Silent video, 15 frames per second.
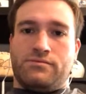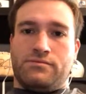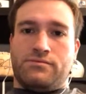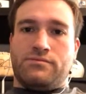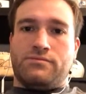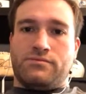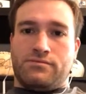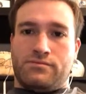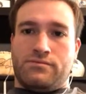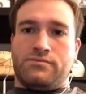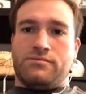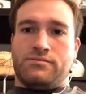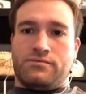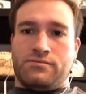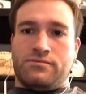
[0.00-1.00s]

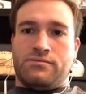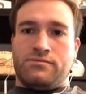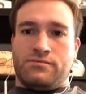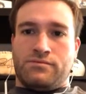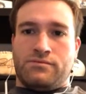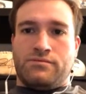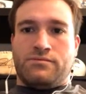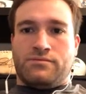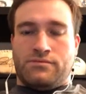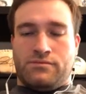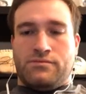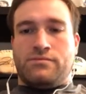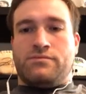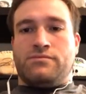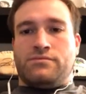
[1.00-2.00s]

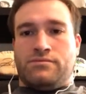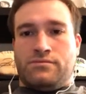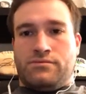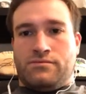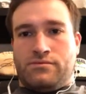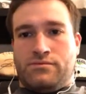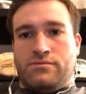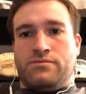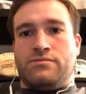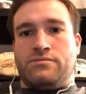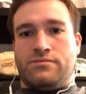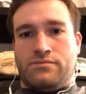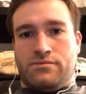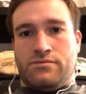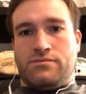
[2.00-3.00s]

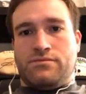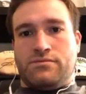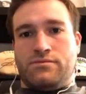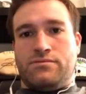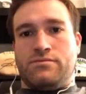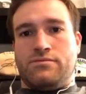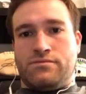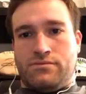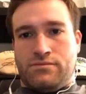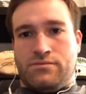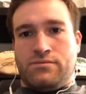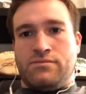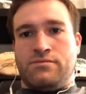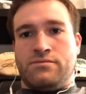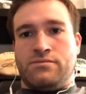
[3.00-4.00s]

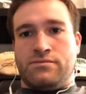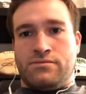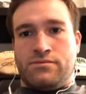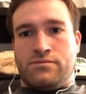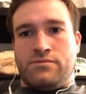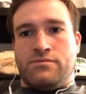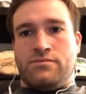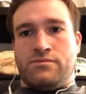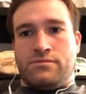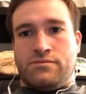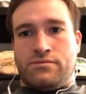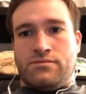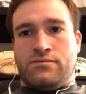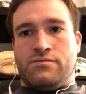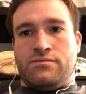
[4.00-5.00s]

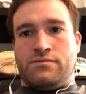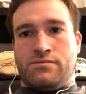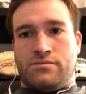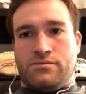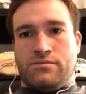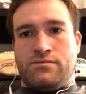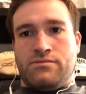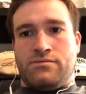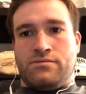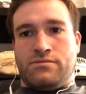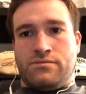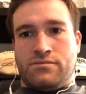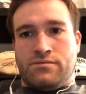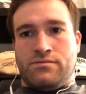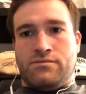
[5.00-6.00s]

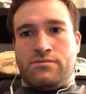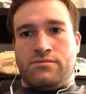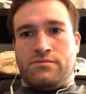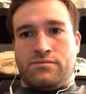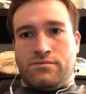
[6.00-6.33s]
The person shown says nothing.